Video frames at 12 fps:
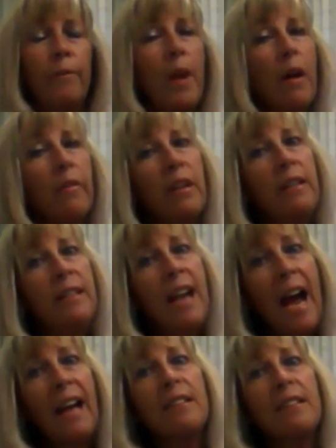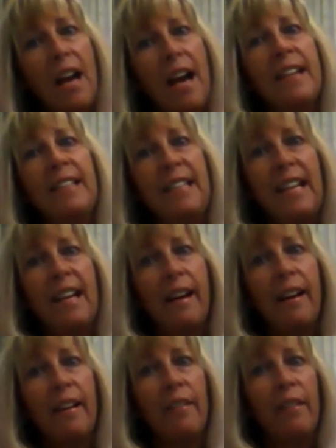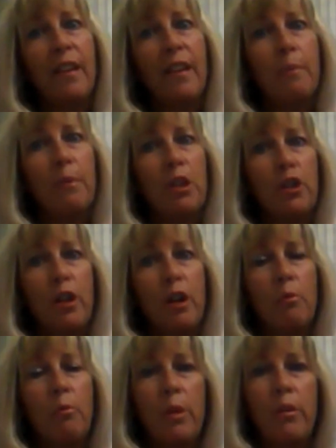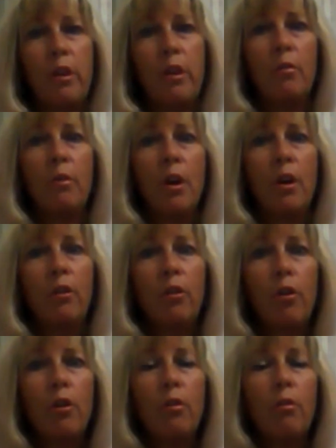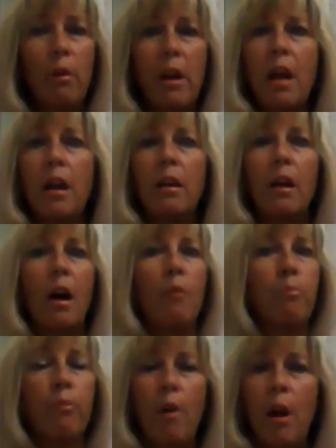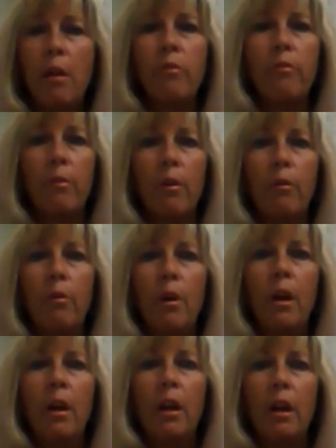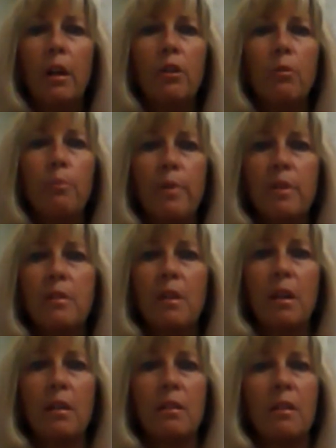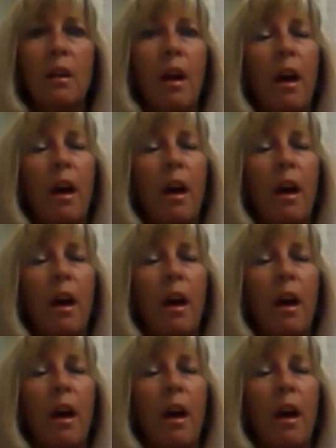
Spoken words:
Now, the next idea that I'm going to share with you could create a breakthrough in your business,